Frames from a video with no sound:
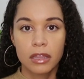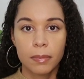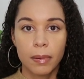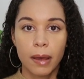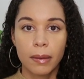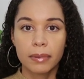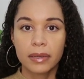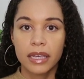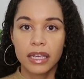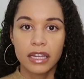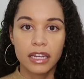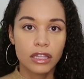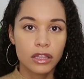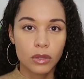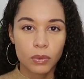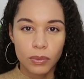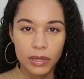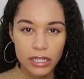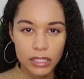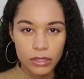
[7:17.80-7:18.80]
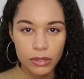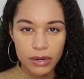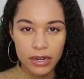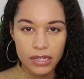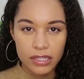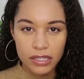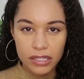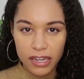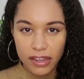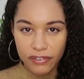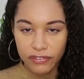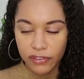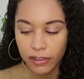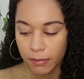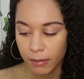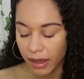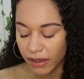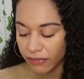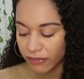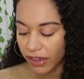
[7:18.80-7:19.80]
the pumpkin and the wheat squares are
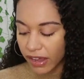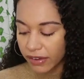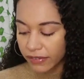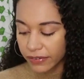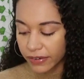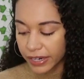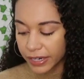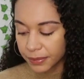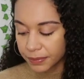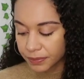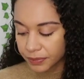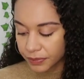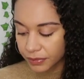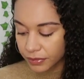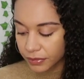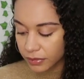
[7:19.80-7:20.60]
definitely my favorite.